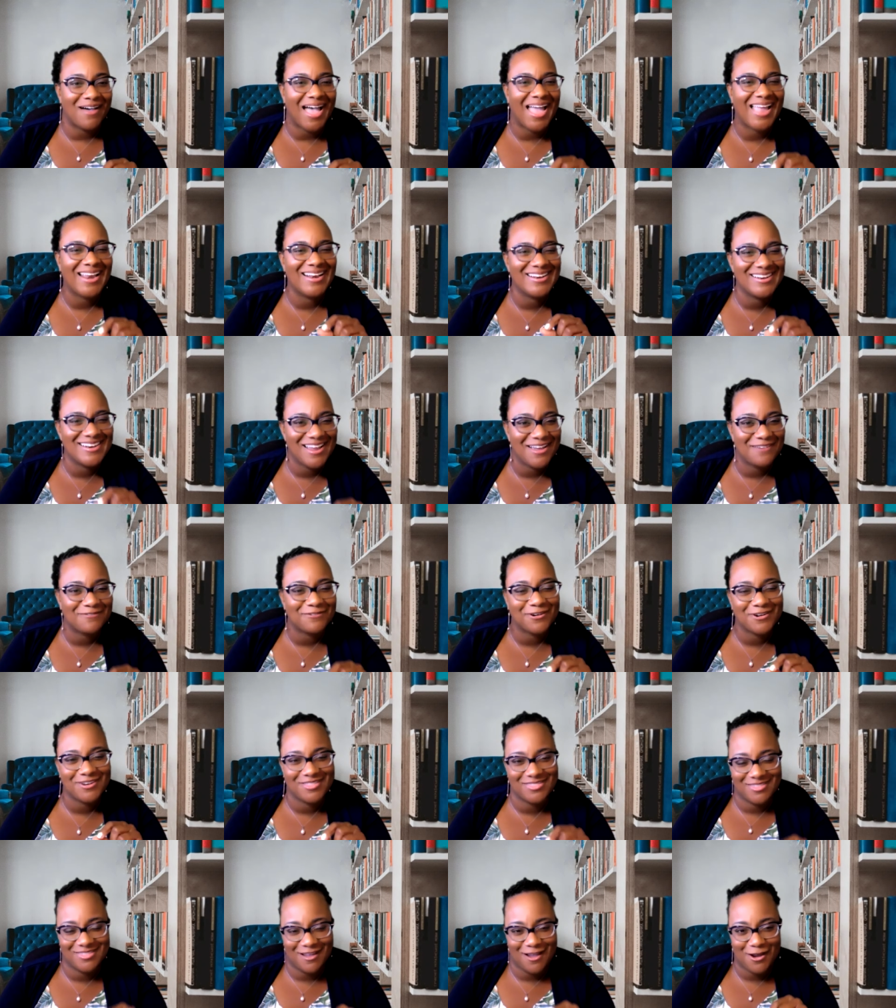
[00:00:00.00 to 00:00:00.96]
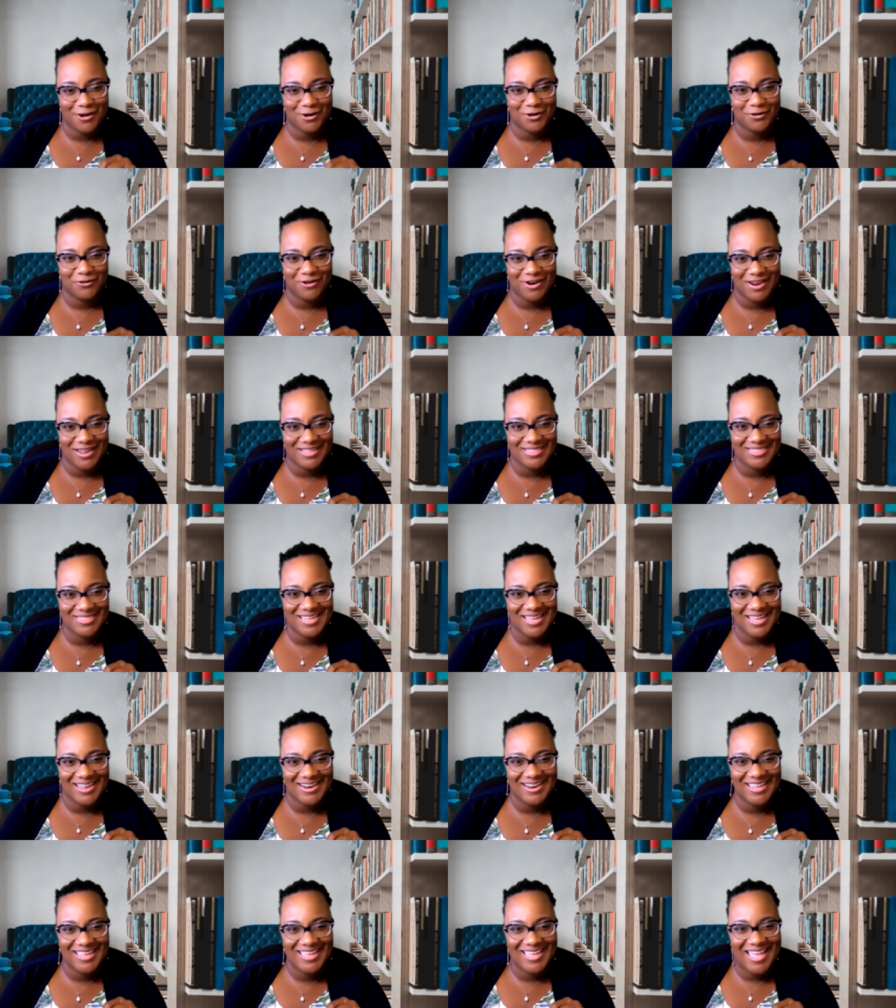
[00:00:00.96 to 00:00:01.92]
I never thought, Greg,
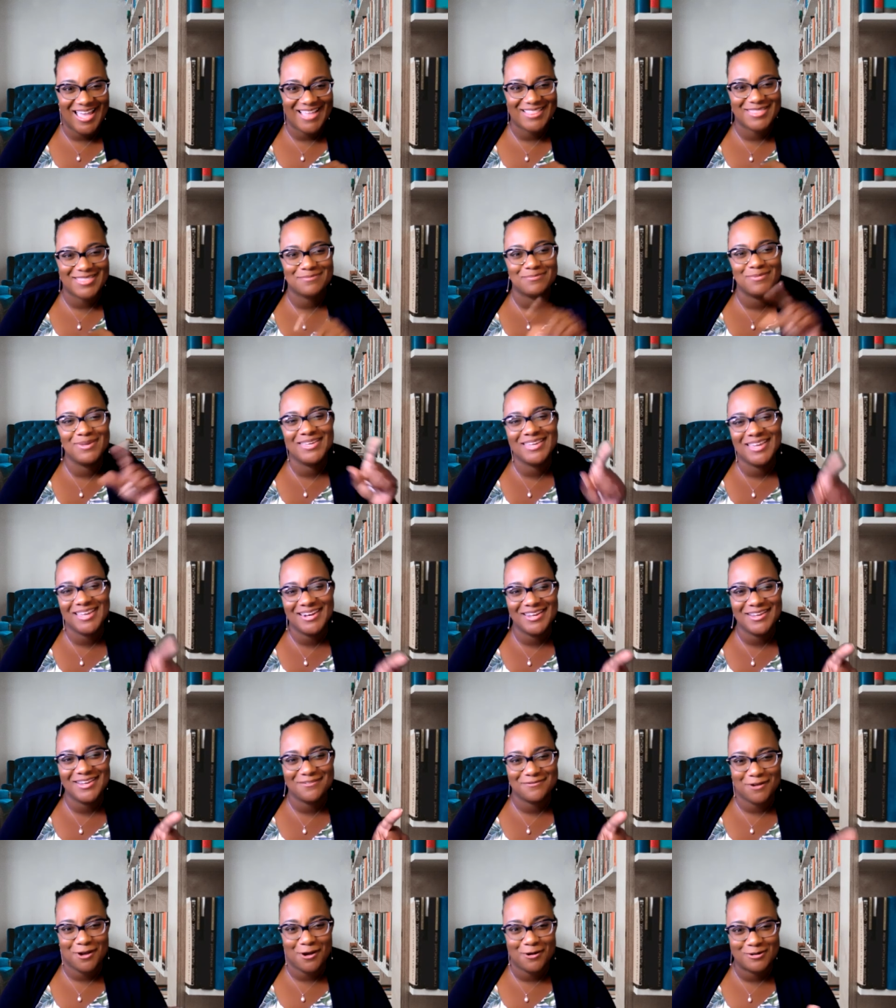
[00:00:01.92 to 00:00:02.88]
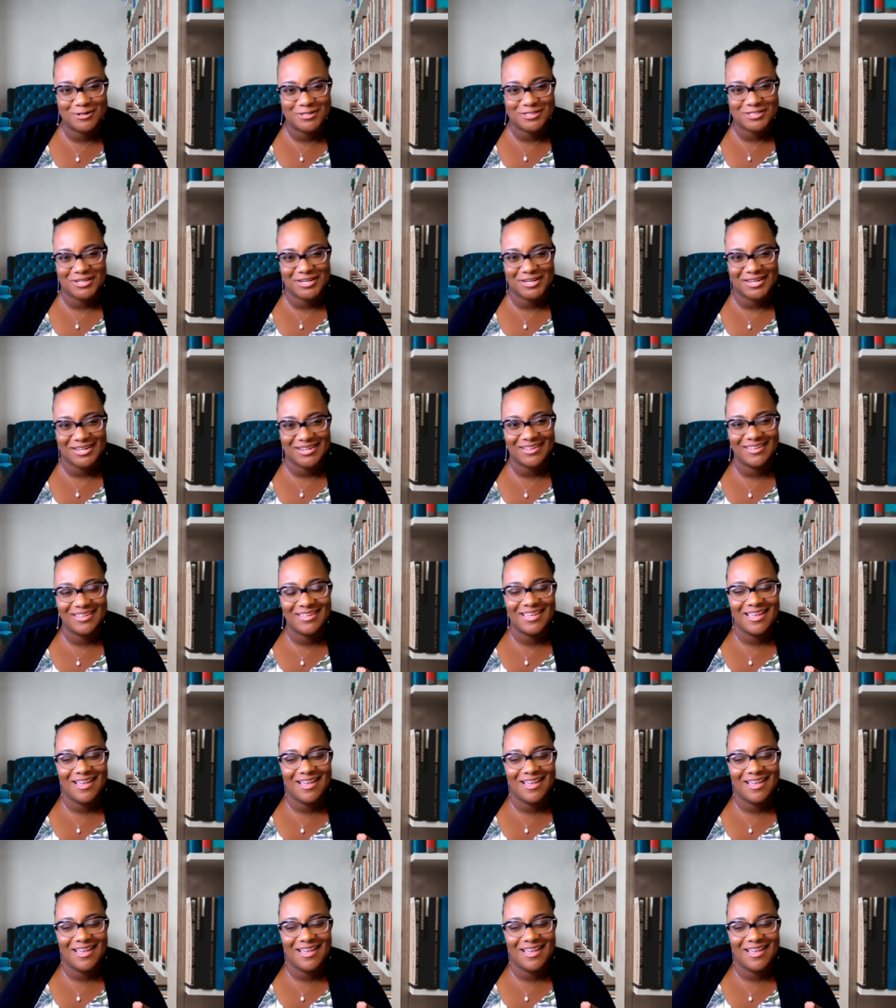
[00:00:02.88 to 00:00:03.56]
that at the beginning of coaching,